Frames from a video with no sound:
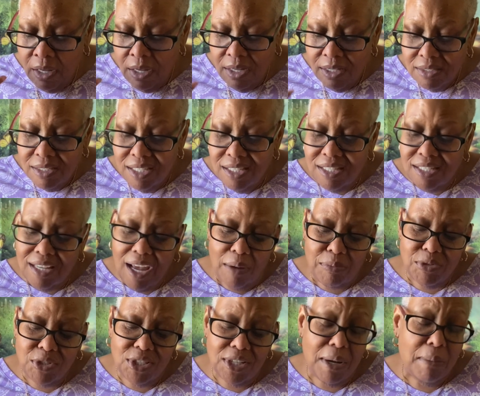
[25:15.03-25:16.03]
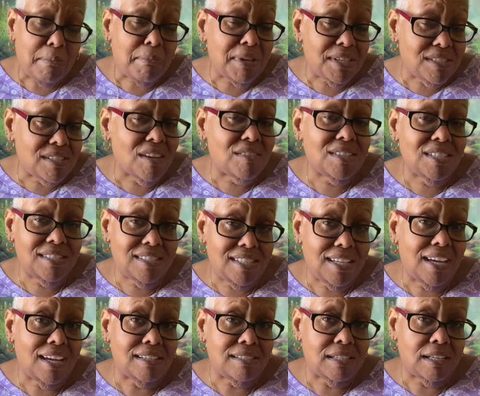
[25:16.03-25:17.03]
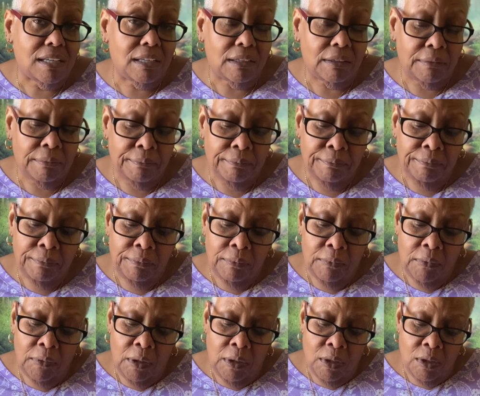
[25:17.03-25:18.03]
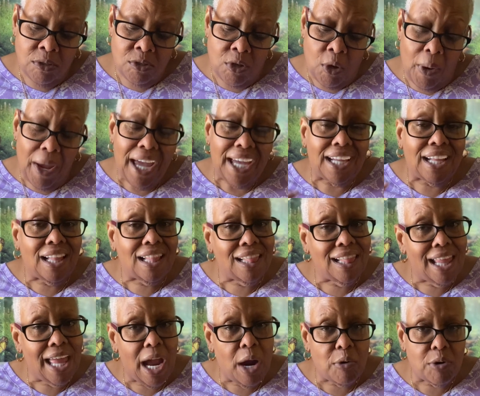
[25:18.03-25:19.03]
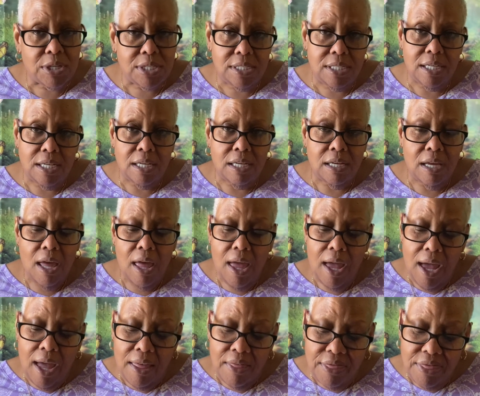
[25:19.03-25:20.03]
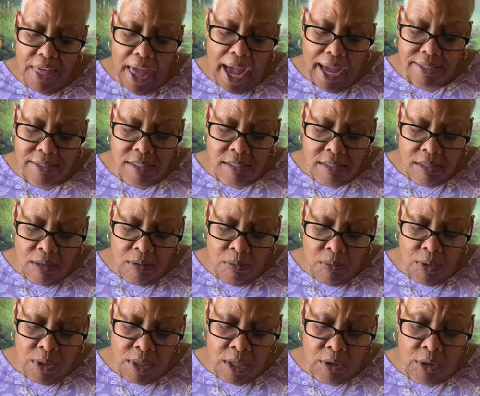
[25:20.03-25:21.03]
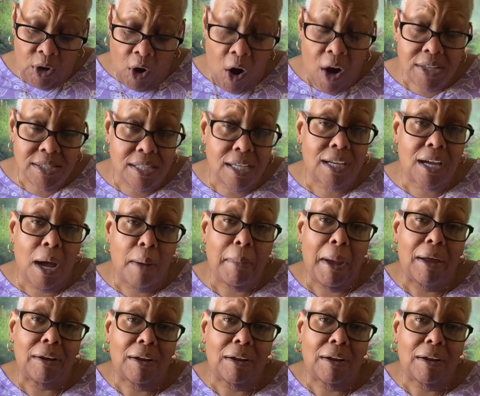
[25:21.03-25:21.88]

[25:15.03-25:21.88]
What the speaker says: deception and misunderstanding. So, in clarity. And the card did come out